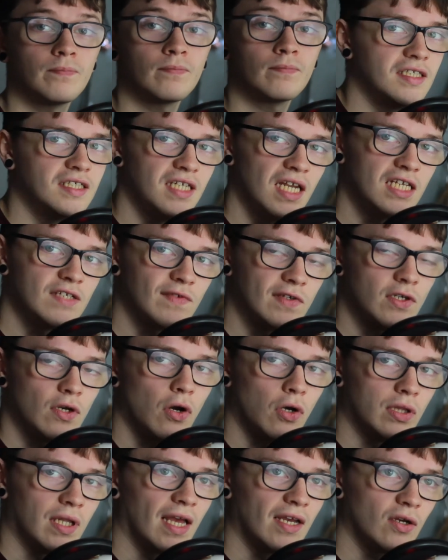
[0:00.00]
In today's
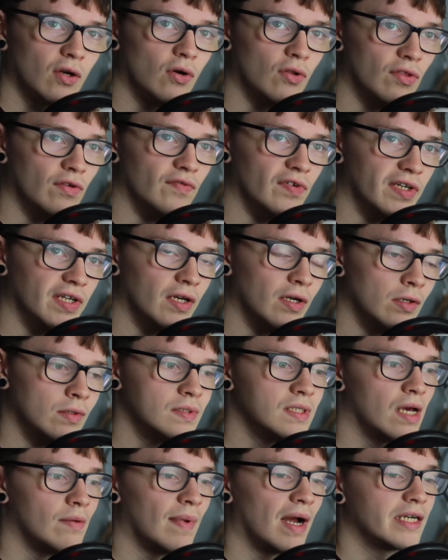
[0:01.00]
video, unlike other
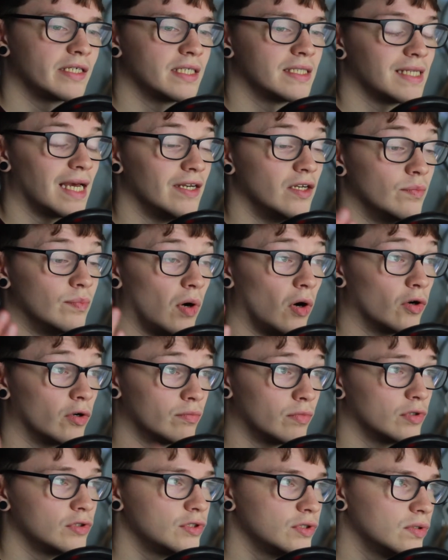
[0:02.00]
videos, I'm actually signed up on a
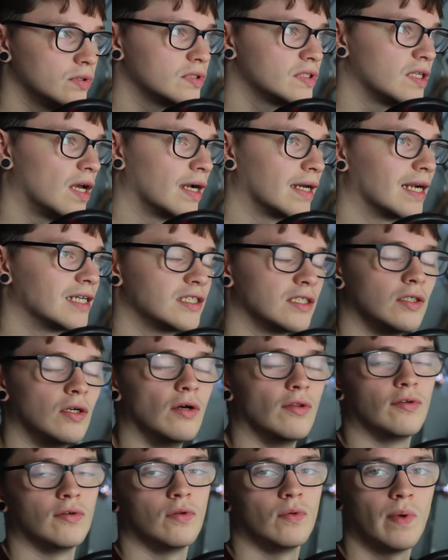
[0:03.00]
module, so I can actually go
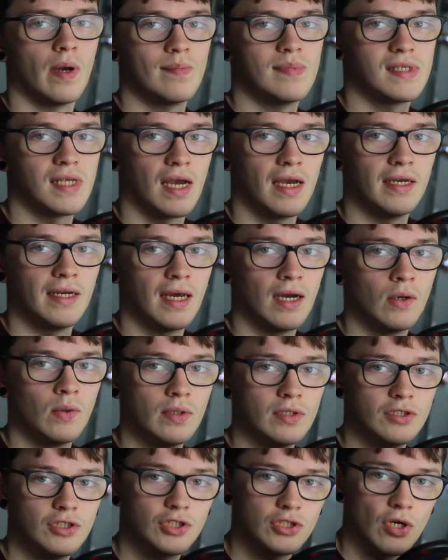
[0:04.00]
through the website now
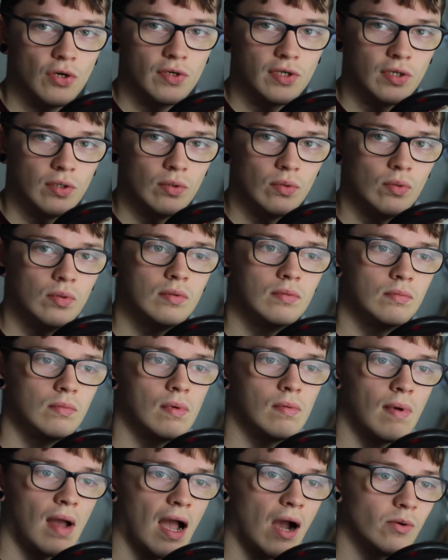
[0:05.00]
and show you
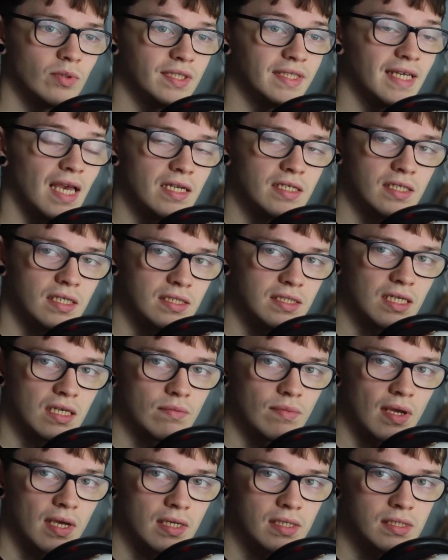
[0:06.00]
how to get to your
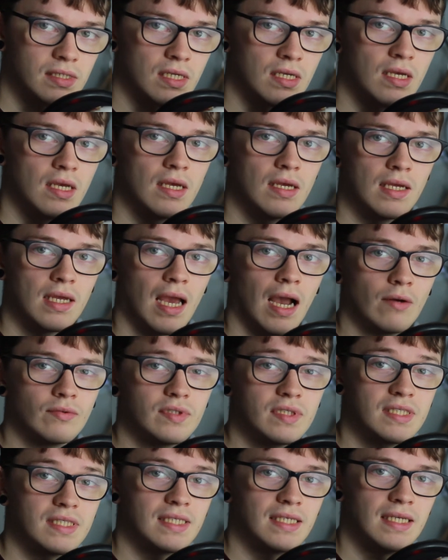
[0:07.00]
TMAs, how
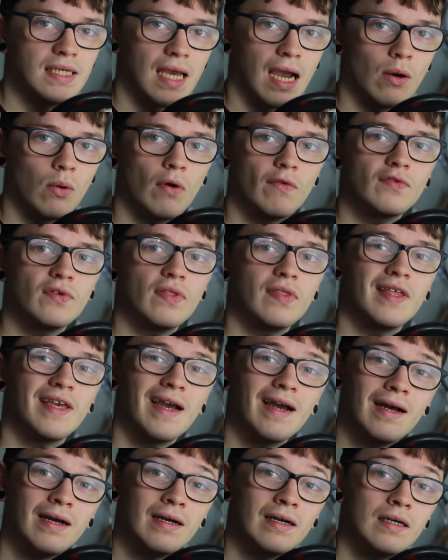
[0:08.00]
to see how often they
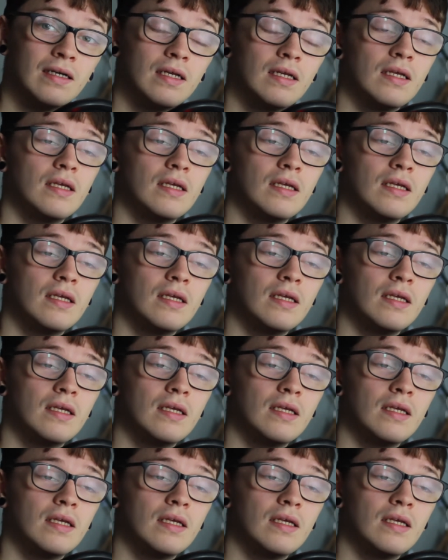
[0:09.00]
are.